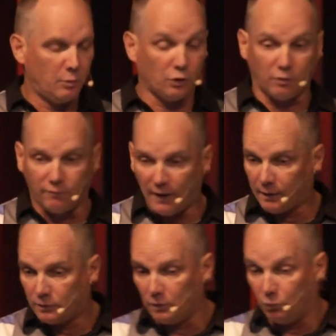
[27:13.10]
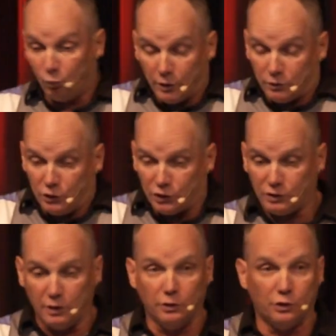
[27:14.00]
but the fact that we're just
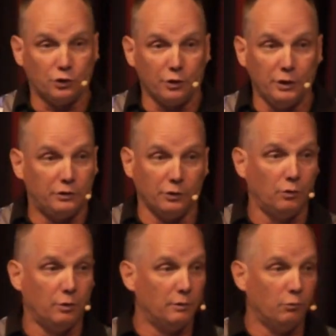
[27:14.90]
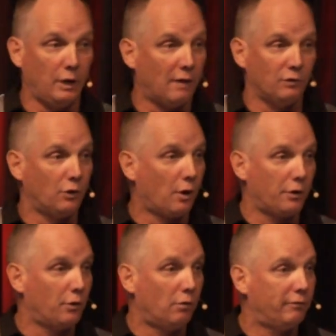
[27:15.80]
in the journey too, and we haven't got
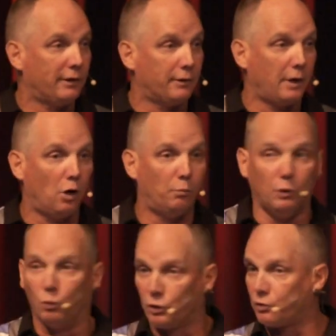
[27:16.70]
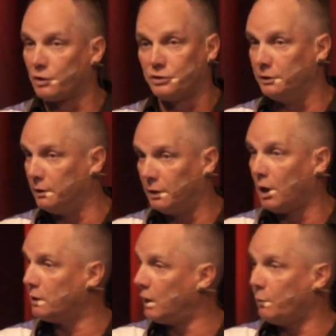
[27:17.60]
it all figured out, but we're trusting in
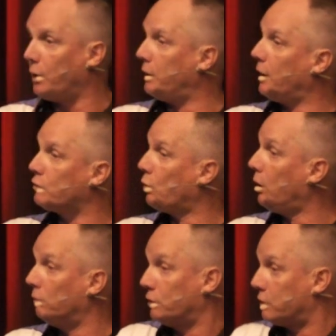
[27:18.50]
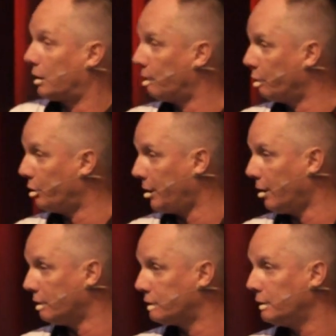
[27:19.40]
God day by day as well, just like everybody
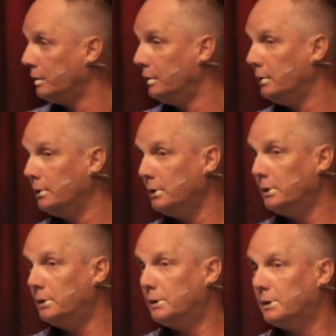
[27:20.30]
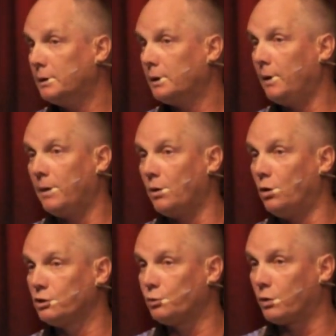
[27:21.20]
else, and then
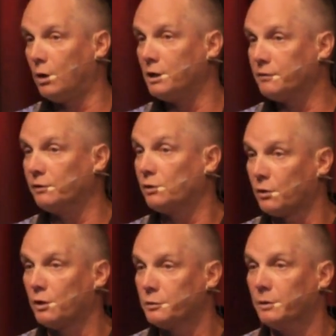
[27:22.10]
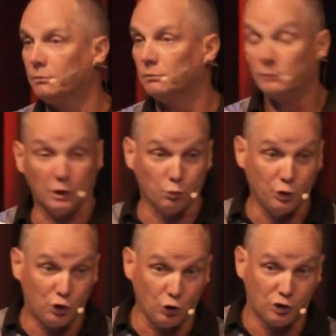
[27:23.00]
also with lots of encouragement. As
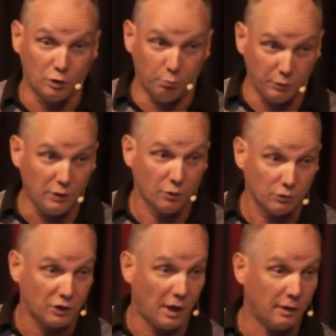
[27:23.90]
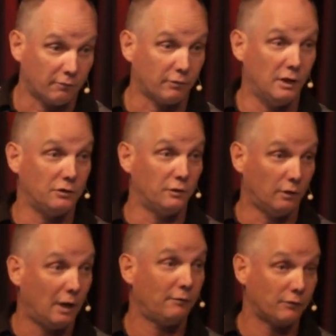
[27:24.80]
we choose to be those kind of friends in
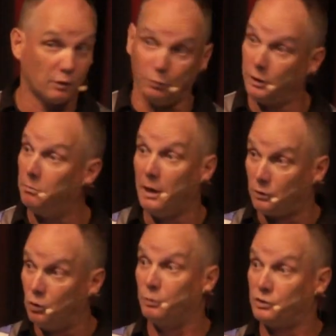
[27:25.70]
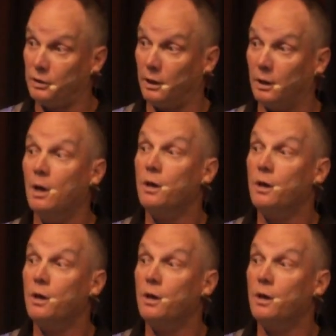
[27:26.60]
the life of somebody, make no mistake,